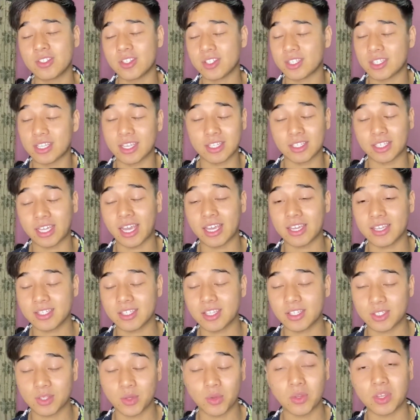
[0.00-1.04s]
just in
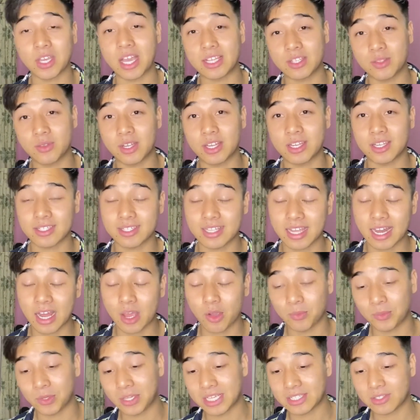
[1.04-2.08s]
case, so you guys would understand. I
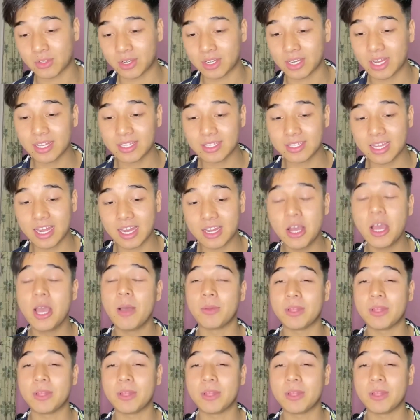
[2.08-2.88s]
hope you guys would understand.